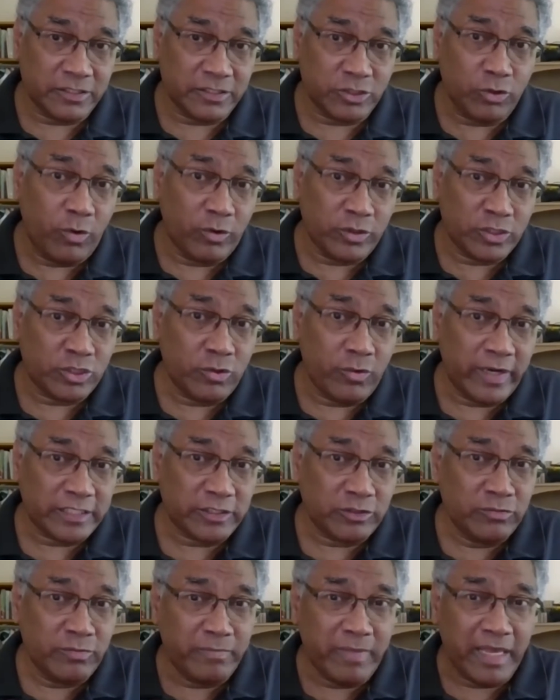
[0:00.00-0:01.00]
so
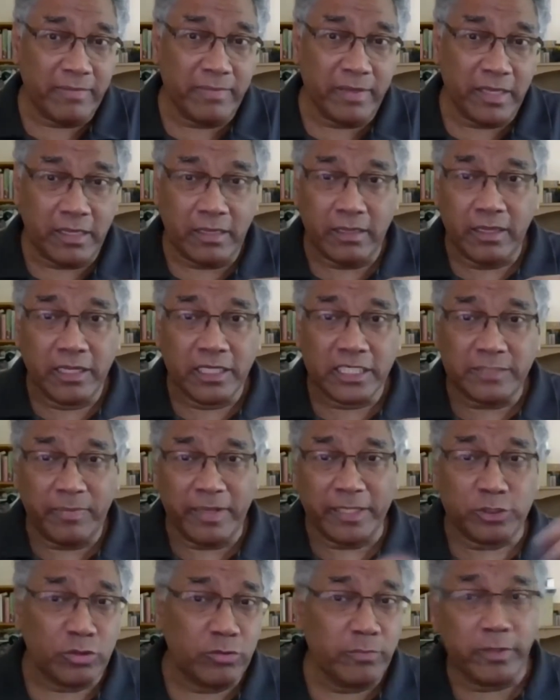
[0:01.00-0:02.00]
as to maybe
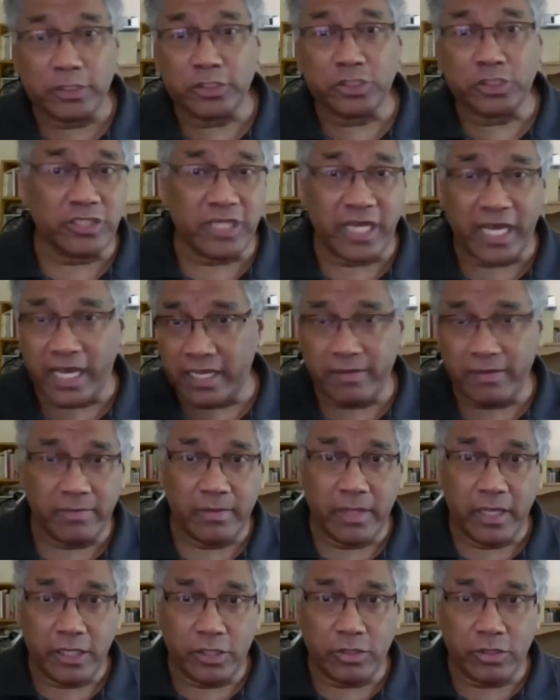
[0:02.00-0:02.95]
spend too much time,